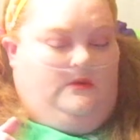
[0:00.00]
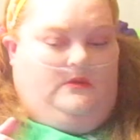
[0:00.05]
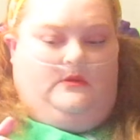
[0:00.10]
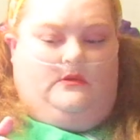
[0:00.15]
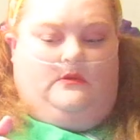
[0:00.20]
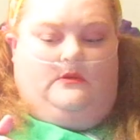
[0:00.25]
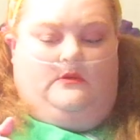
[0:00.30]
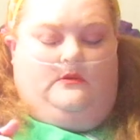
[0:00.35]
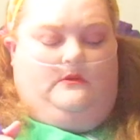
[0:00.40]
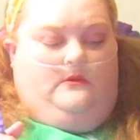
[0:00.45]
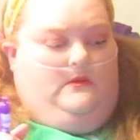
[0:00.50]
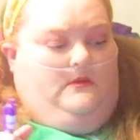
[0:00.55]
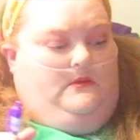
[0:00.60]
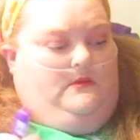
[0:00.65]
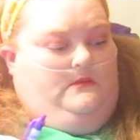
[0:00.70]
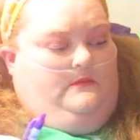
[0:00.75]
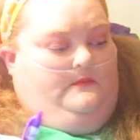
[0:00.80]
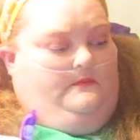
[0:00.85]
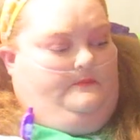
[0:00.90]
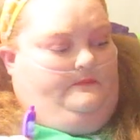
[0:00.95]

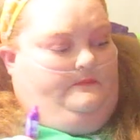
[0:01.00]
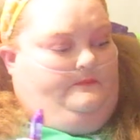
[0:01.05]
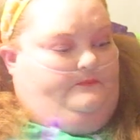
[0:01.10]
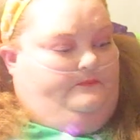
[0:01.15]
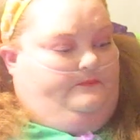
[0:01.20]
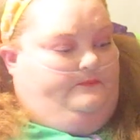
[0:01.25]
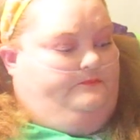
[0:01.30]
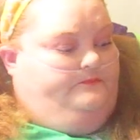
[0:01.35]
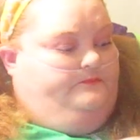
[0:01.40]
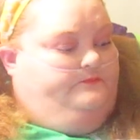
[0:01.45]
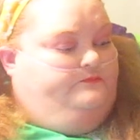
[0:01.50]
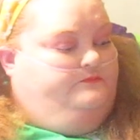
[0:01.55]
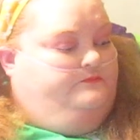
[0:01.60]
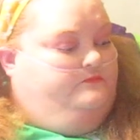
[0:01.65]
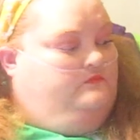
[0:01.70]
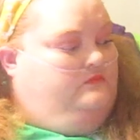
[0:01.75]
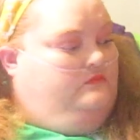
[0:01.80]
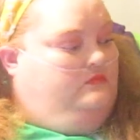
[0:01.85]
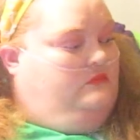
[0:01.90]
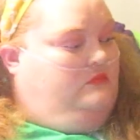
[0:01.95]

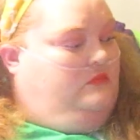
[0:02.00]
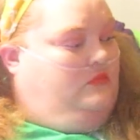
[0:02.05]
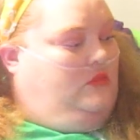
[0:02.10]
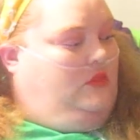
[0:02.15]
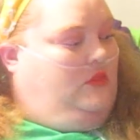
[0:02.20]
[no speech]